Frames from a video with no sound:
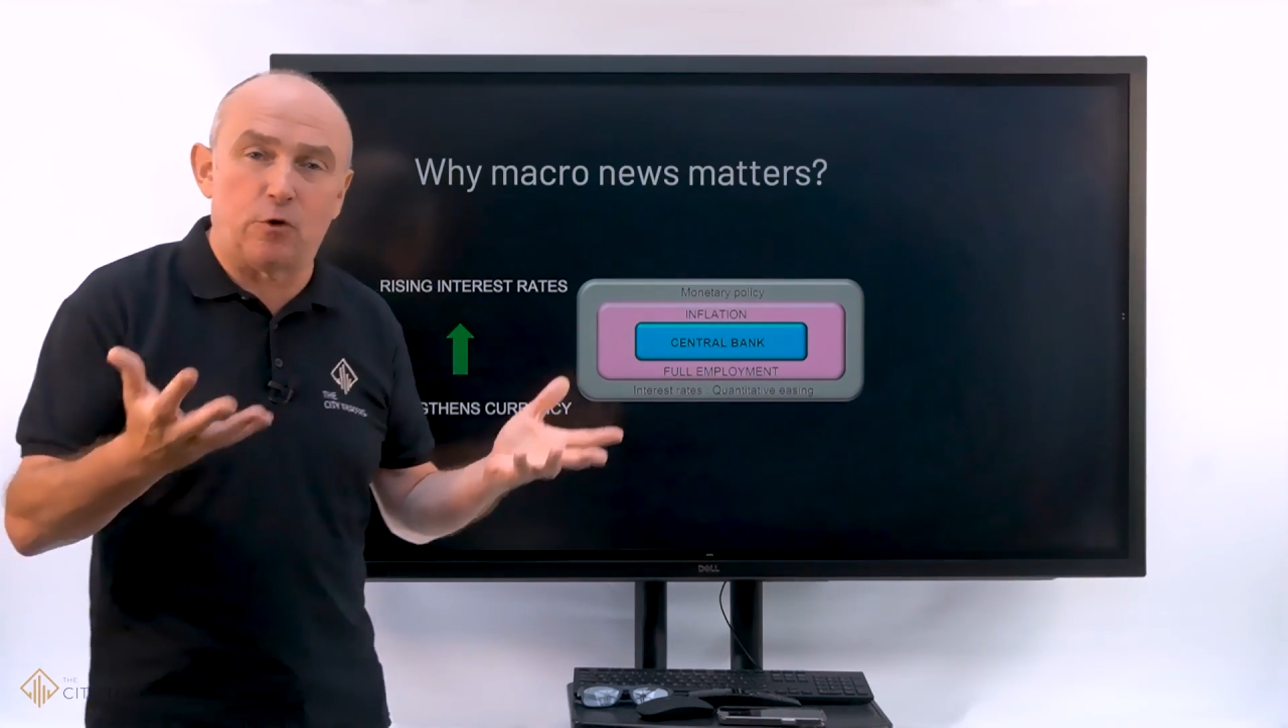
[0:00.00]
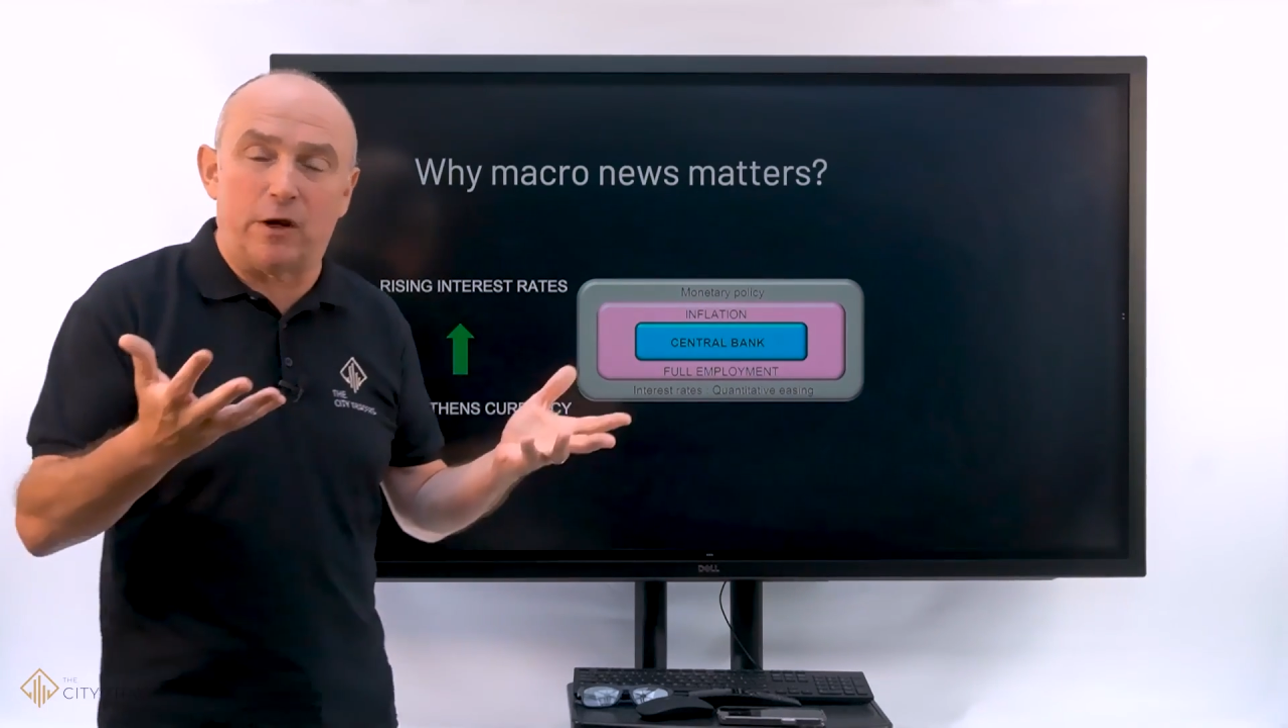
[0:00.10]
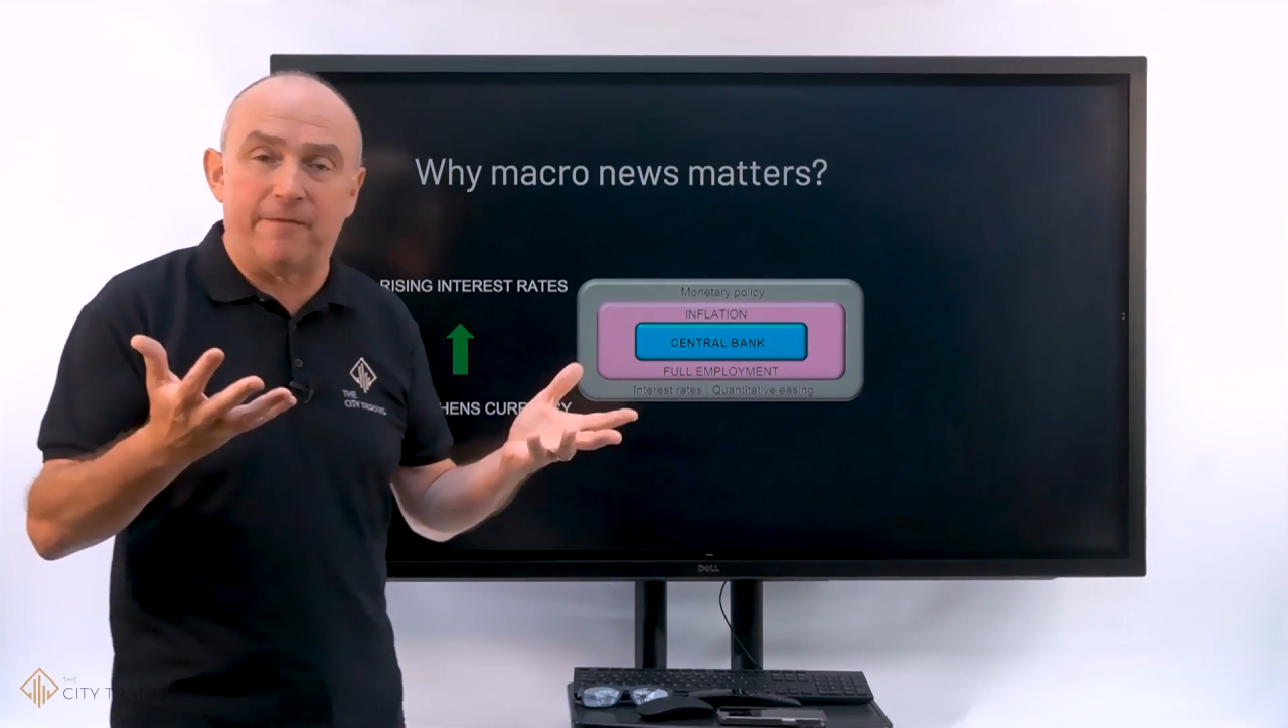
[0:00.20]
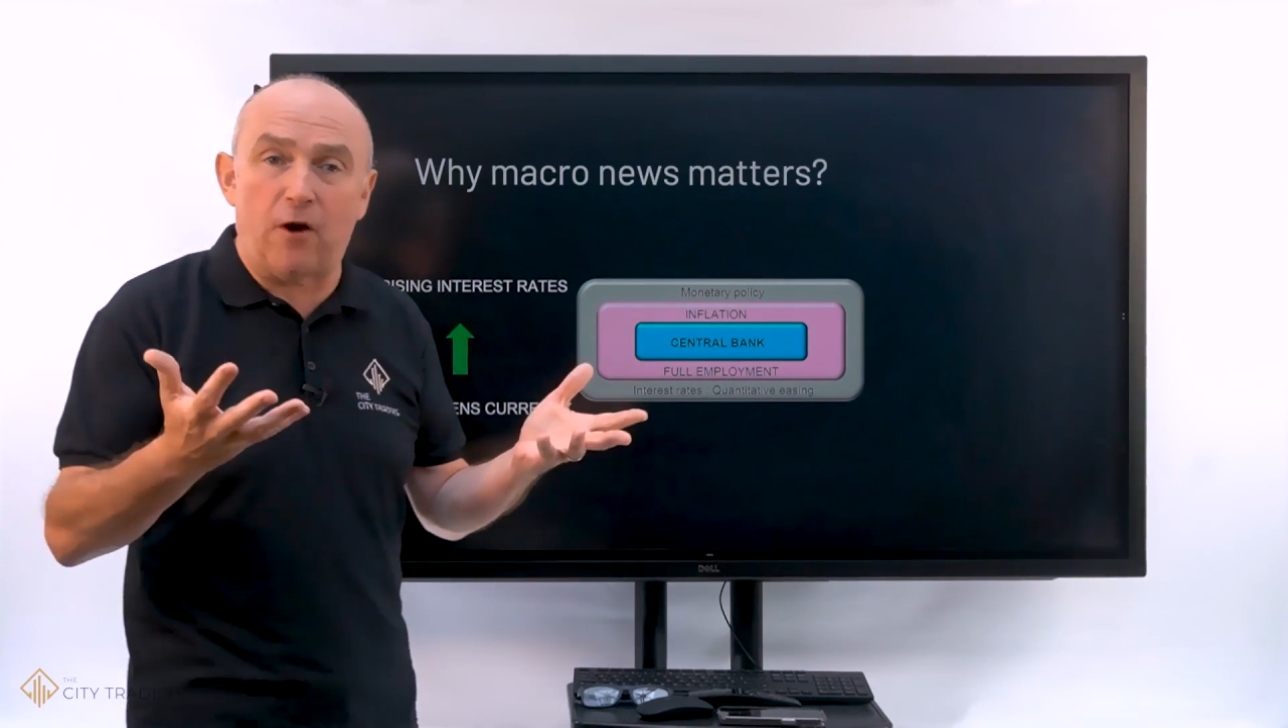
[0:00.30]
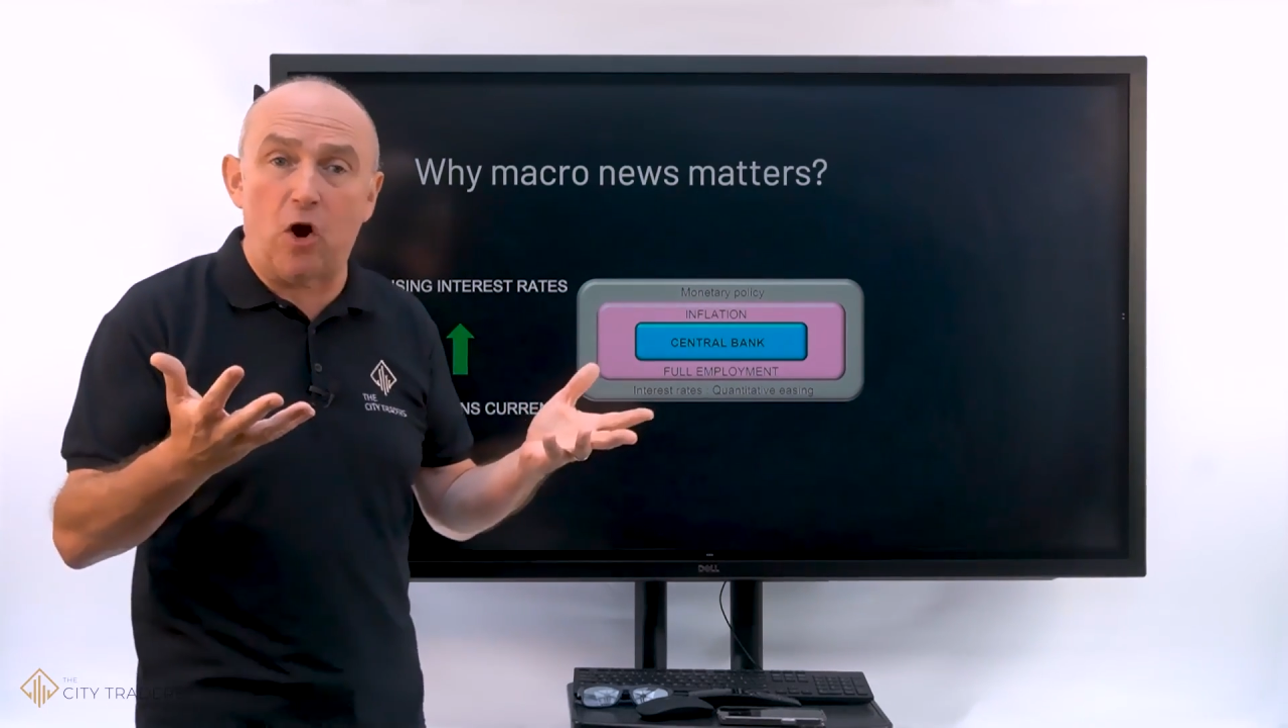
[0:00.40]

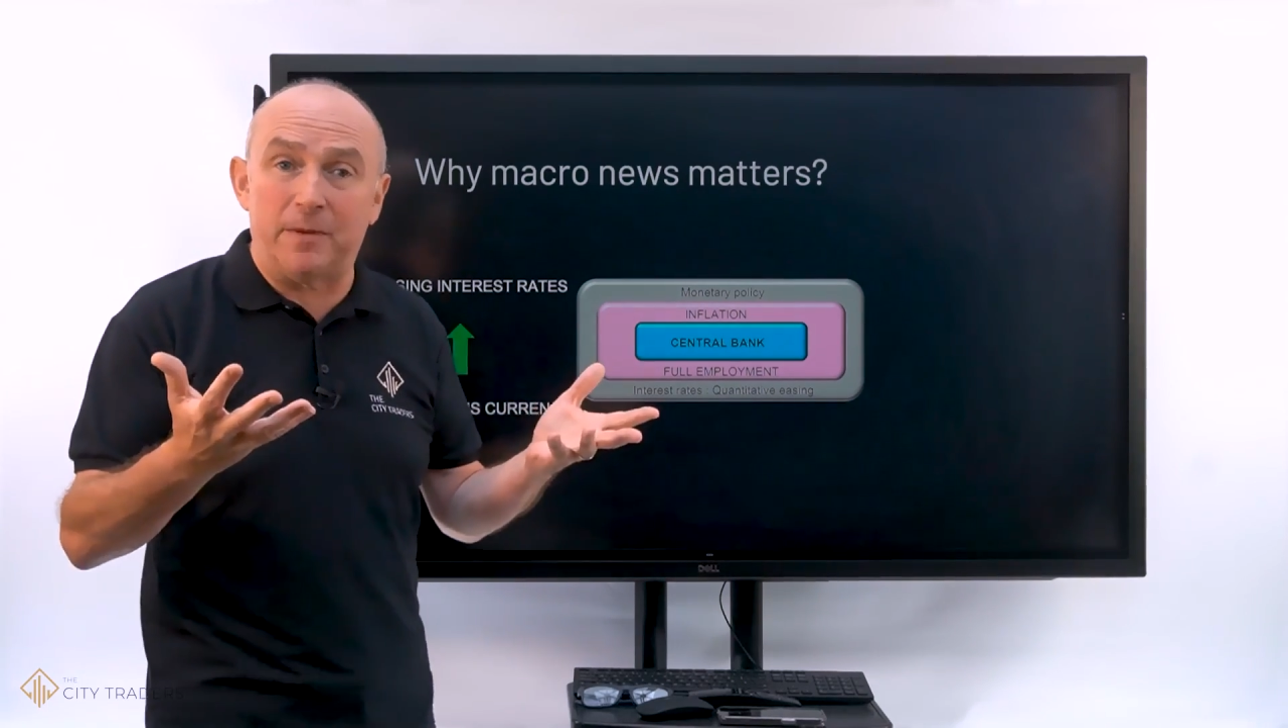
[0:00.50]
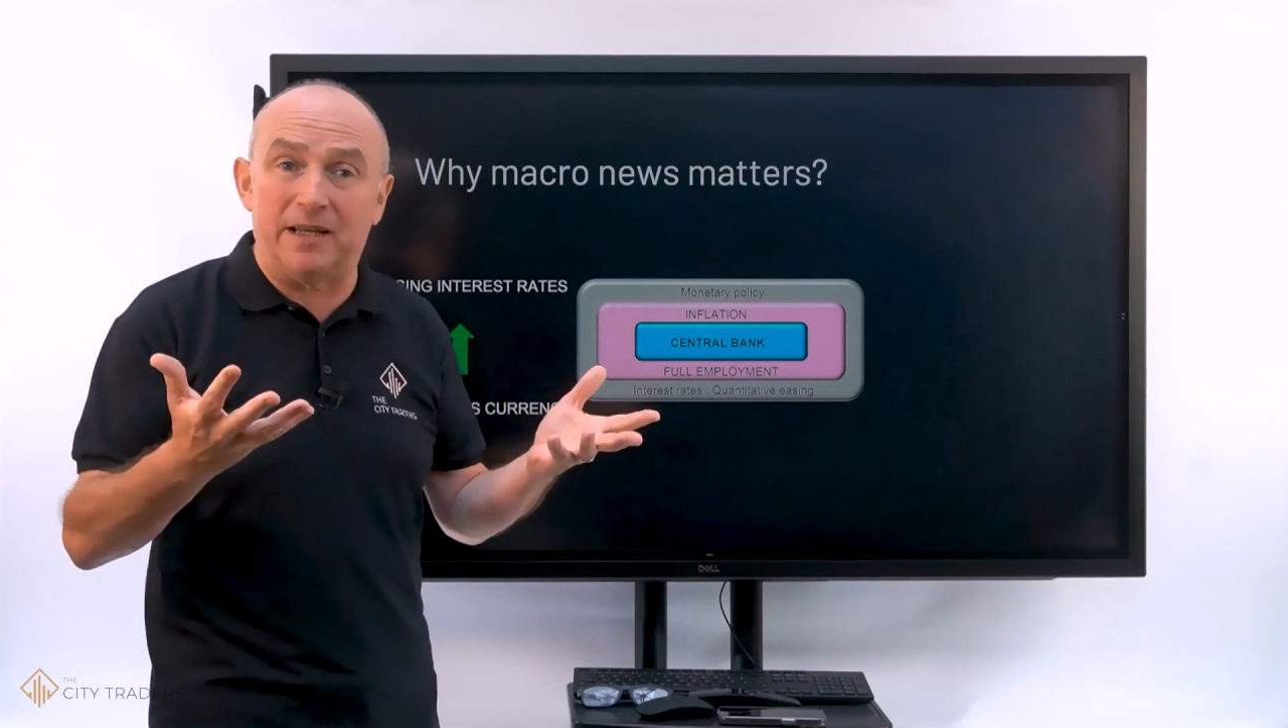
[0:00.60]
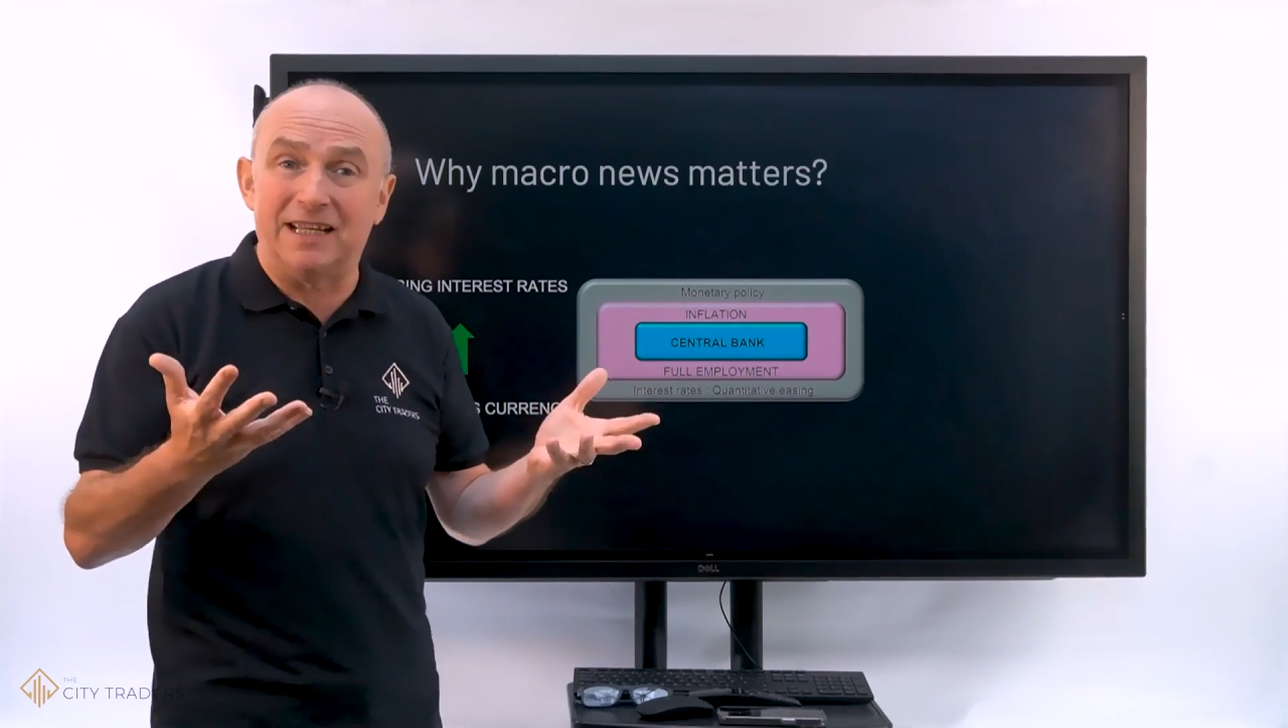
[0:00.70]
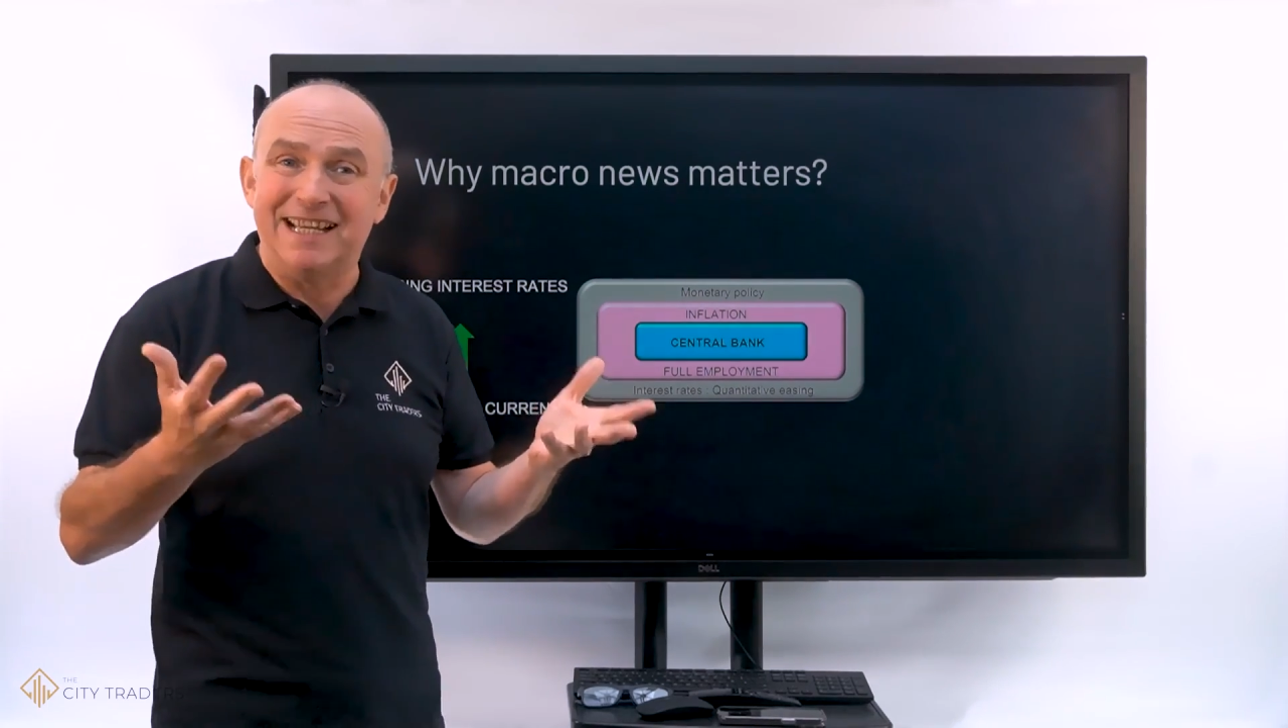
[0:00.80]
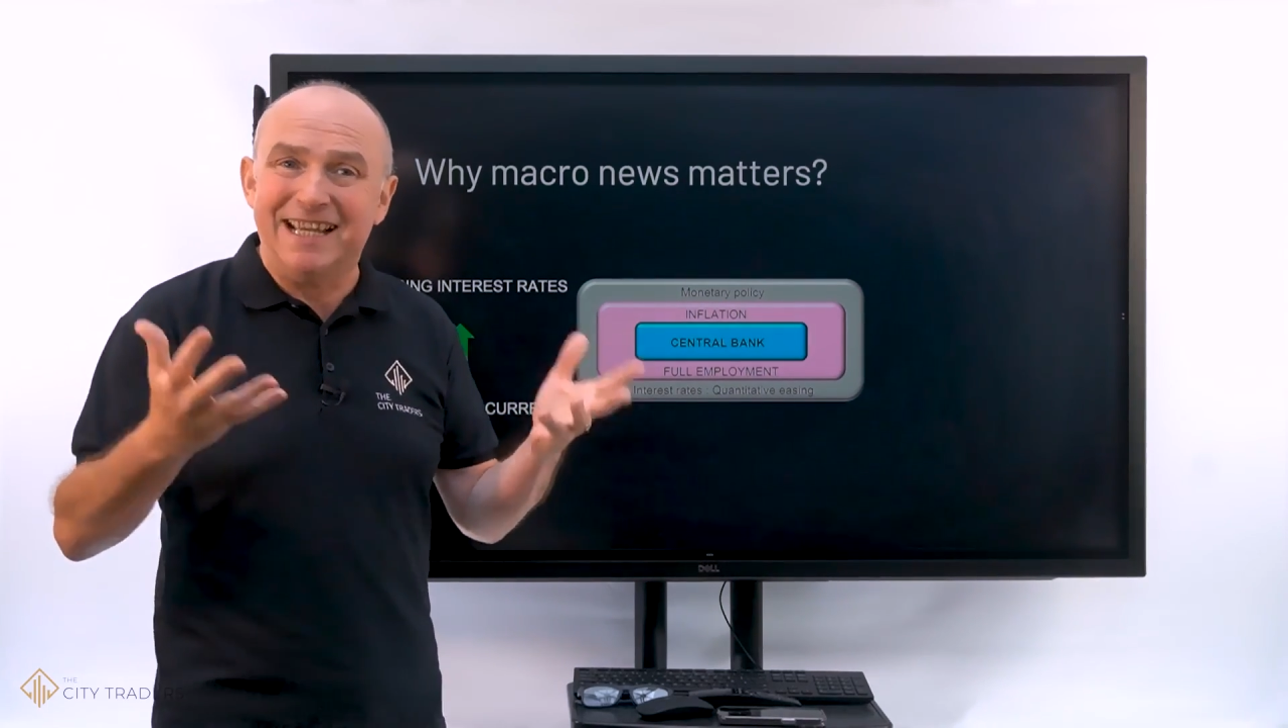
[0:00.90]
rate
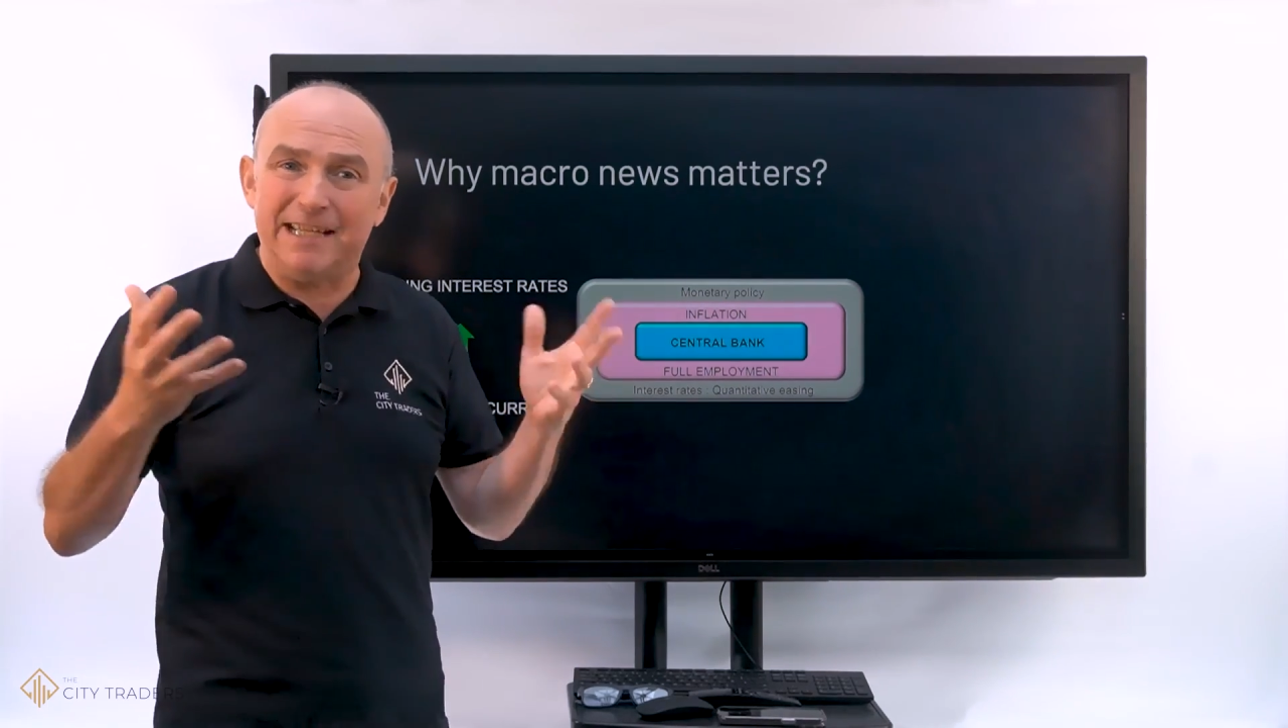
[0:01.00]
environment,